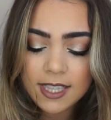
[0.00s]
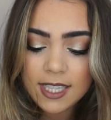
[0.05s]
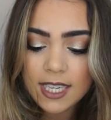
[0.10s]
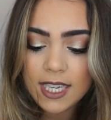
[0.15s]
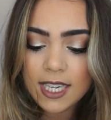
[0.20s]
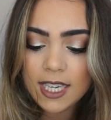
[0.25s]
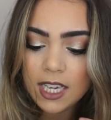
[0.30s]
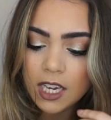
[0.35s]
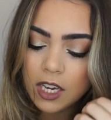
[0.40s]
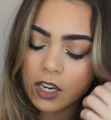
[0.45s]

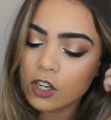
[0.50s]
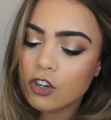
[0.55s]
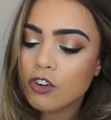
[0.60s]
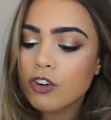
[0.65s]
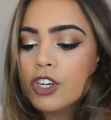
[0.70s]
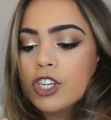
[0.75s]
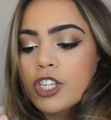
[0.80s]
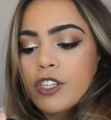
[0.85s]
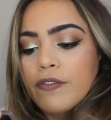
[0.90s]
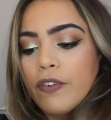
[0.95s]
the
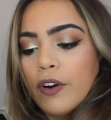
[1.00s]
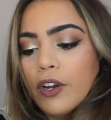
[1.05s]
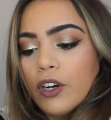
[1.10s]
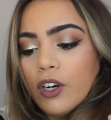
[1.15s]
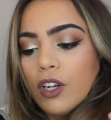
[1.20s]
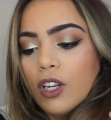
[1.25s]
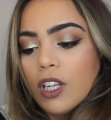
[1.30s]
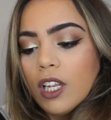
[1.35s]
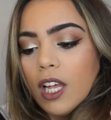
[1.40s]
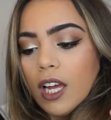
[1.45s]
crushed
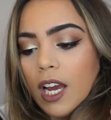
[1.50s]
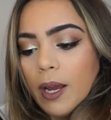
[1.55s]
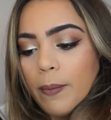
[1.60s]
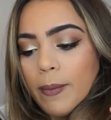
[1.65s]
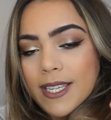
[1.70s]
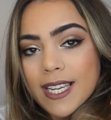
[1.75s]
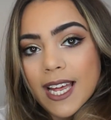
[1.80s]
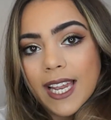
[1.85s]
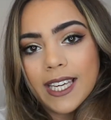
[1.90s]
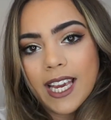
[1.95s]
foil
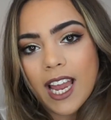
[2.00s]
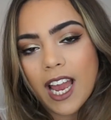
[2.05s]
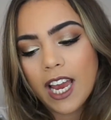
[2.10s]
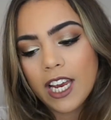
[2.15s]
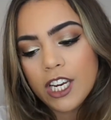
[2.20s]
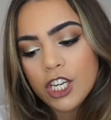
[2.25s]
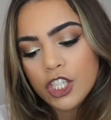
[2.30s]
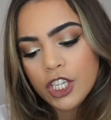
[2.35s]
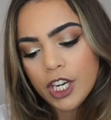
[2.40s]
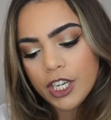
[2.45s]
metallic
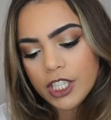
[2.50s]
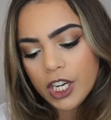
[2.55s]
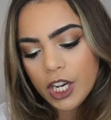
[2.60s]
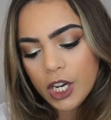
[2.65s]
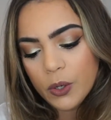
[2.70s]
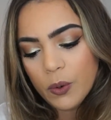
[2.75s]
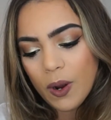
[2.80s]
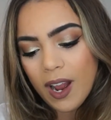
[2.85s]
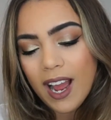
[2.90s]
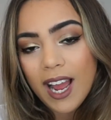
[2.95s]

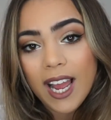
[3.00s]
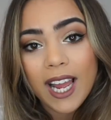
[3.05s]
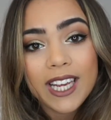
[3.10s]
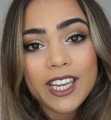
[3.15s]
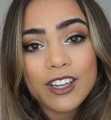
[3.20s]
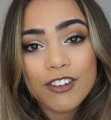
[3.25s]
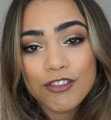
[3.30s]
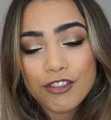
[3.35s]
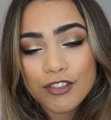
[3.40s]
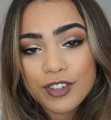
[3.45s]
eyeshadow,
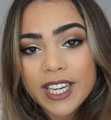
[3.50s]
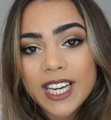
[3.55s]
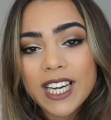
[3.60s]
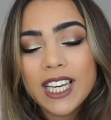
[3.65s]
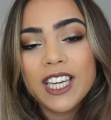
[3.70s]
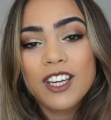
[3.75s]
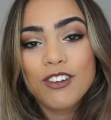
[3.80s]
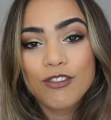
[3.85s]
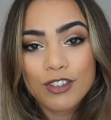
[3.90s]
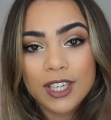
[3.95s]
I
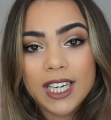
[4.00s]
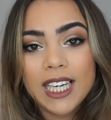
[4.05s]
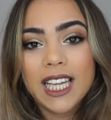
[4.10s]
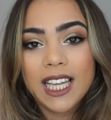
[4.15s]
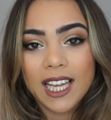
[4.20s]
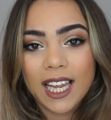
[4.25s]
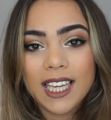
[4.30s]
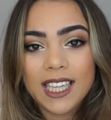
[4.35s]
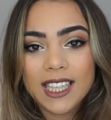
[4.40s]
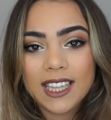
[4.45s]
really
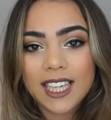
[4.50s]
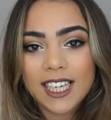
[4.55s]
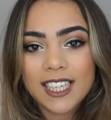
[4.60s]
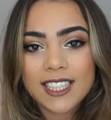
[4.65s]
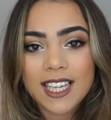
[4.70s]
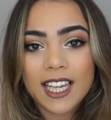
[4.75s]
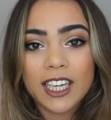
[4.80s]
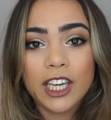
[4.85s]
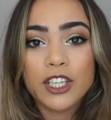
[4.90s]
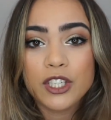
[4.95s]
like
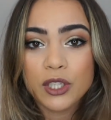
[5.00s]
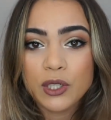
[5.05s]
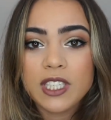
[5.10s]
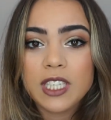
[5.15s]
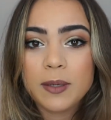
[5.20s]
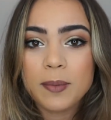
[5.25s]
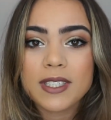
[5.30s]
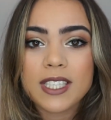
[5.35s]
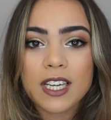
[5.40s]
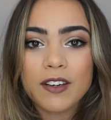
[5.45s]
this, and I do
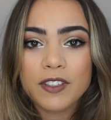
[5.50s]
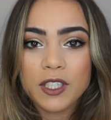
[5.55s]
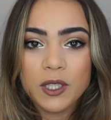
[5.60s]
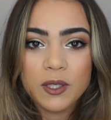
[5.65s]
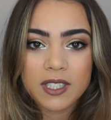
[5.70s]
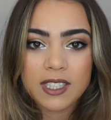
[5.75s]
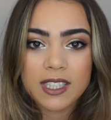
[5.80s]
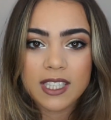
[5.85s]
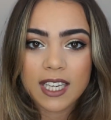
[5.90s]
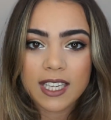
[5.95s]
see myself
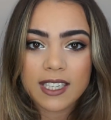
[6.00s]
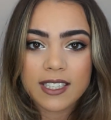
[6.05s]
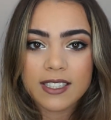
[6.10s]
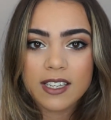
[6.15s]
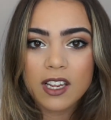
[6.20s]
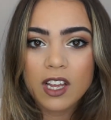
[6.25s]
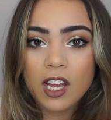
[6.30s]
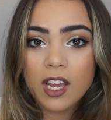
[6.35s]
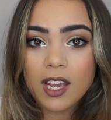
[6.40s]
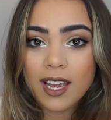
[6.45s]
using this
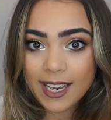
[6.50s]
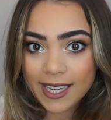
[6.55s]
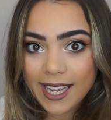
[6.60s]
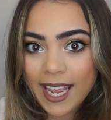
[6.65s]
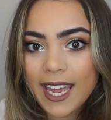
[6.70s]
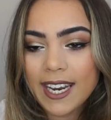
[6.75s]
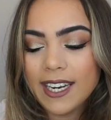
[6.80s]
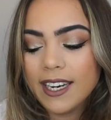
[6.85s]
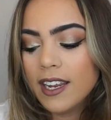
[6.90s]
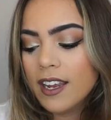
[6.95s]

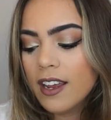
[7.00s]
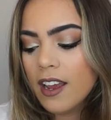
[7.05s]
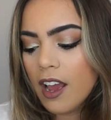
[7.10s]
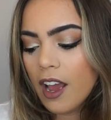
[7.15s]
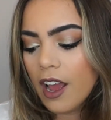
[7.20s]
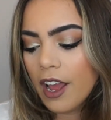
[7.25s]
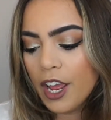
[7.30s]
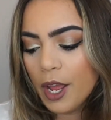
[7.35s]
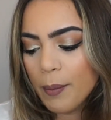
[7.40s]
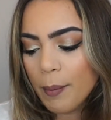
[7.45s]
again.
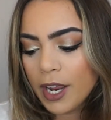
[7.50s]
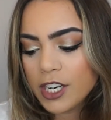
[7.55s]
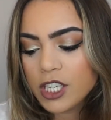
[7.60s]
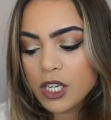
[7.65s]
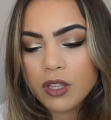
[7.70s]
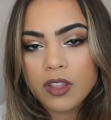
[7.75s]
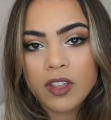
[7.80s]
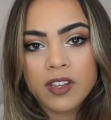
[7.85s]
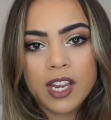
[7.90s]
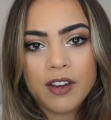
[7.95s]
I
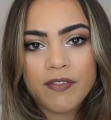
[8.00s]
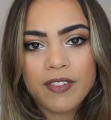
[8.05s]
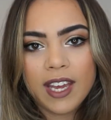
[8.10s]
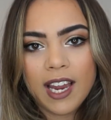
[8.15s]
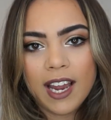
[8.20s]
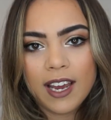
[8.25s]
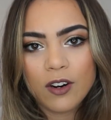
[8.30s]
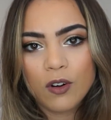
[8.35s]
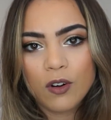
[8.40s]
do think if they had